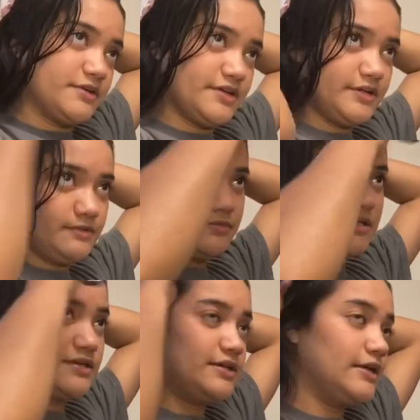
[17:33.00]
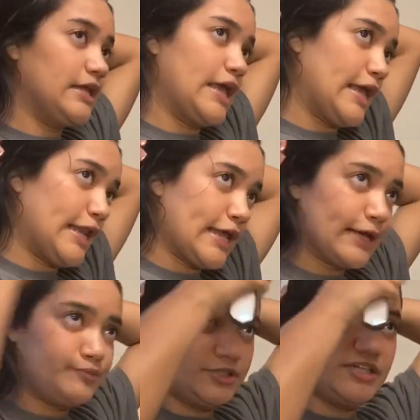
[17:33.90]
it in a bun, and I
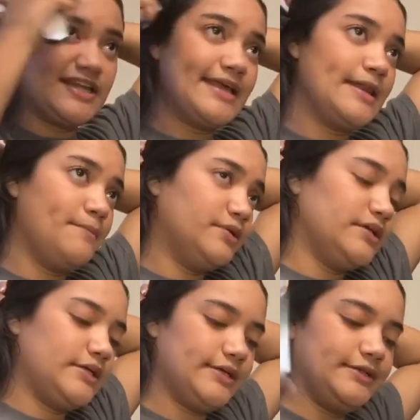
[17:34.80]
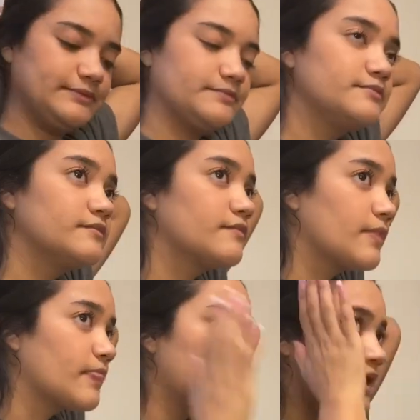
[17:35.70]
can put it in a bun.
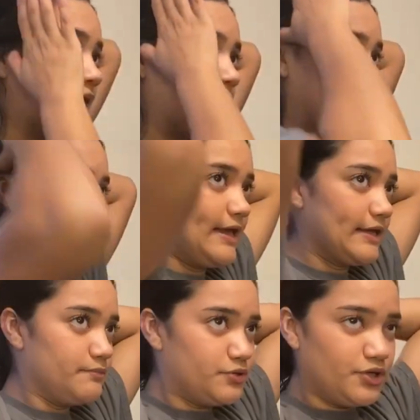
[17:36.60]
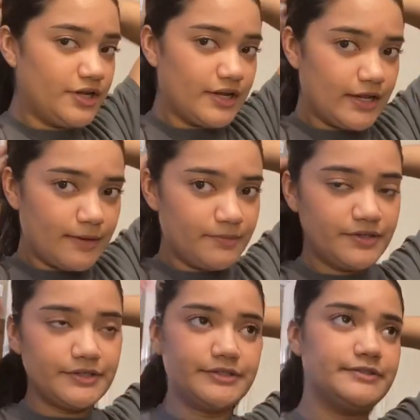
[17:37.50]
And I can put it in
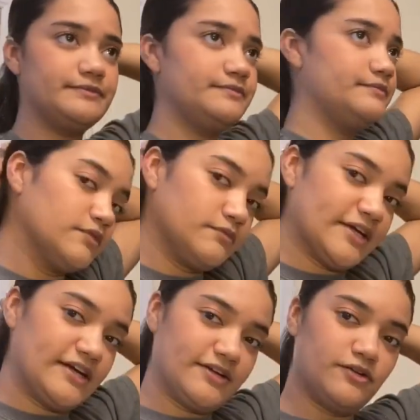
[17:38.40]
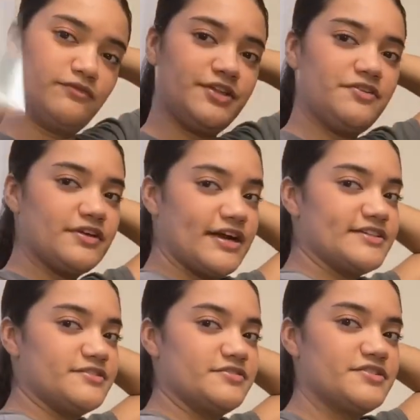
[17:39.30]
a bun. Oh my god, hopefully you guys
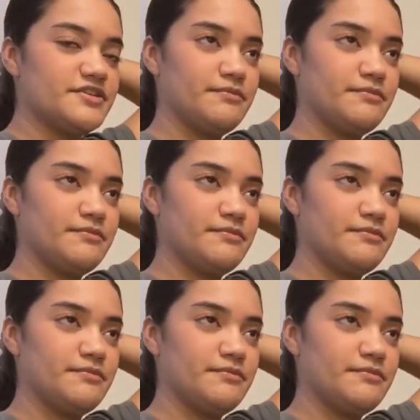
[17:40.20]
don't see